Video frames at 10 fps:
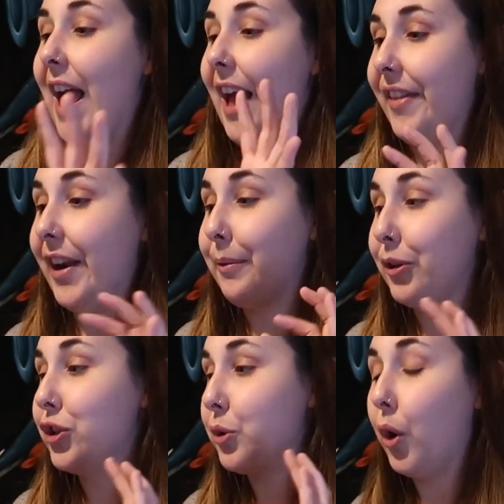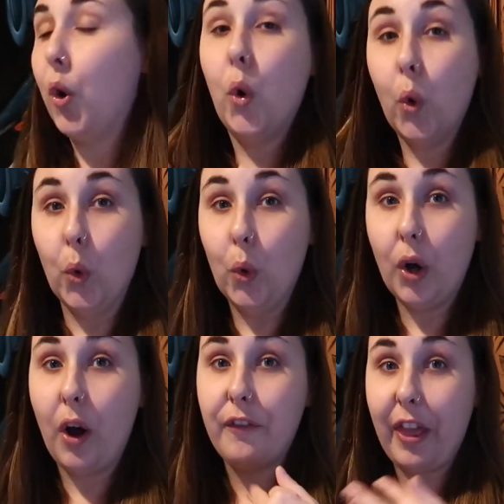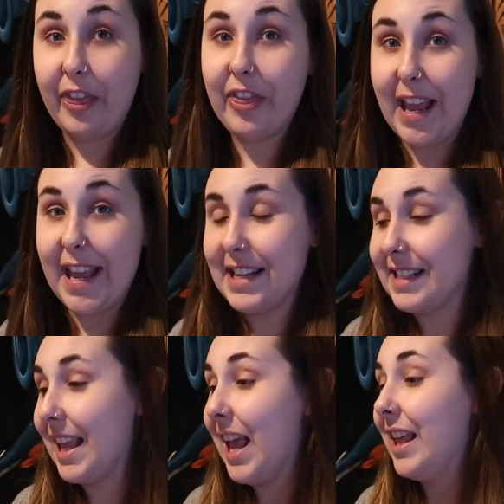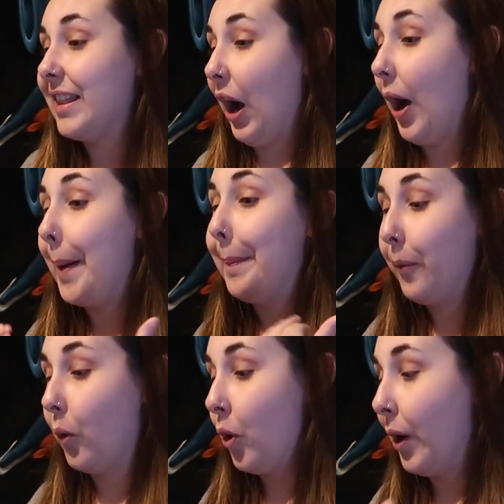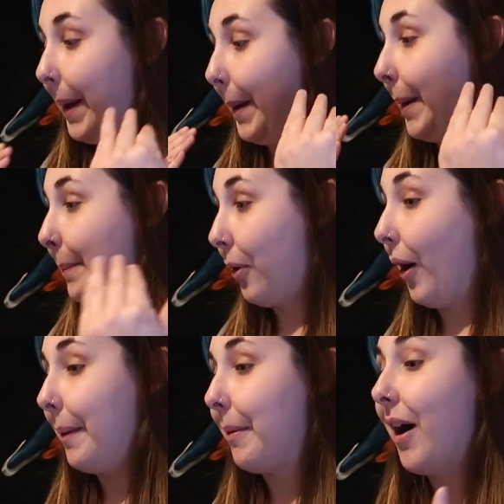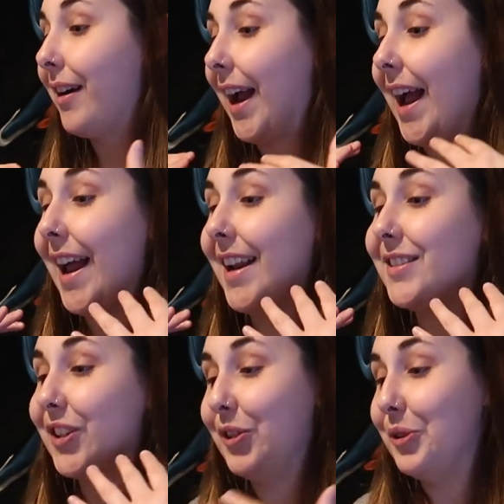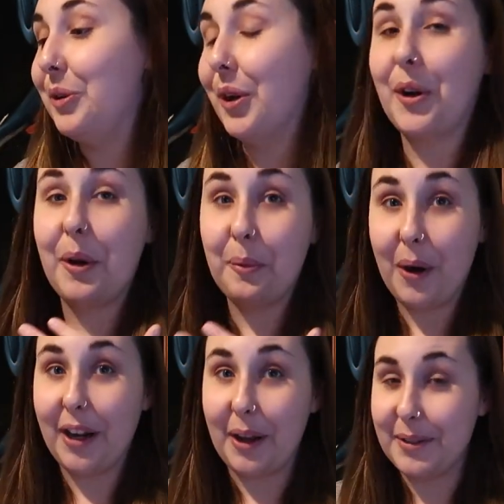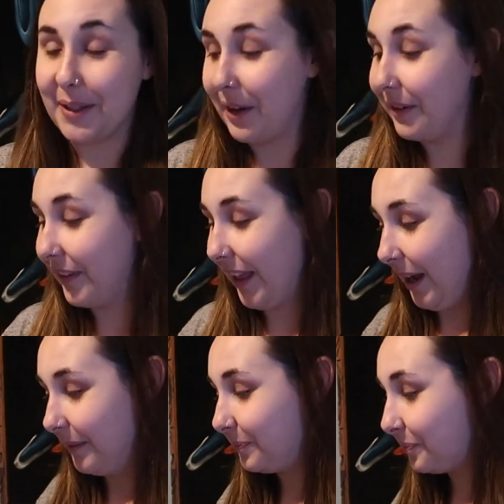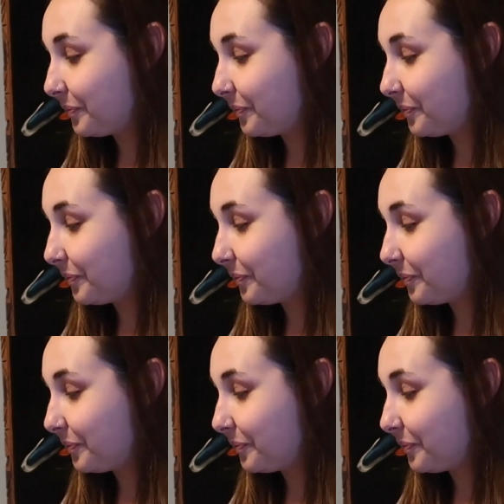and then I'm gonna do a haul of the things that I brought in Primark and New Look while I was over there.